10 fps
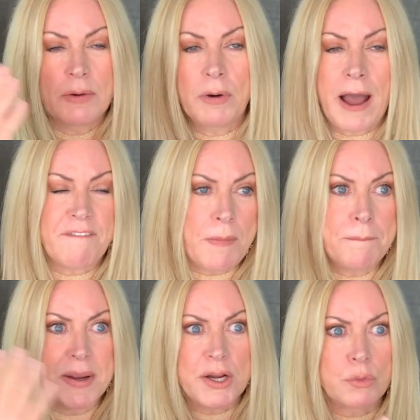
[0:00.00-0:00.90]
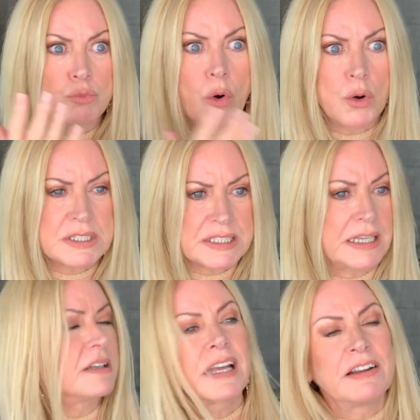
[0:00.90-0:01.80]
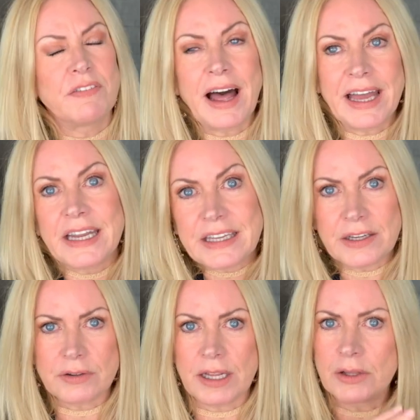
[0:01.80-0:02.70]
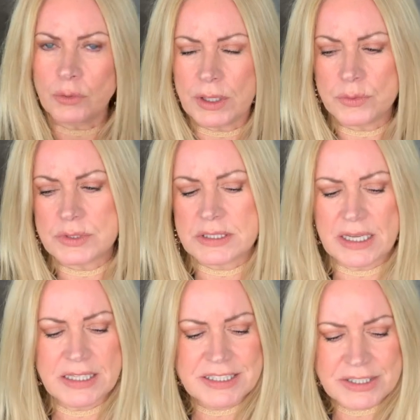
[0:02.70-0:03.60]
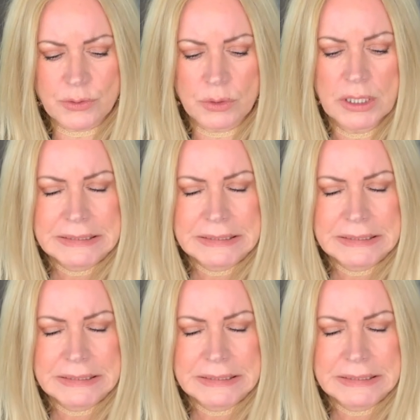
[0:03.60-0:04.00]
have a bare raw skin kind of idea and going outside. So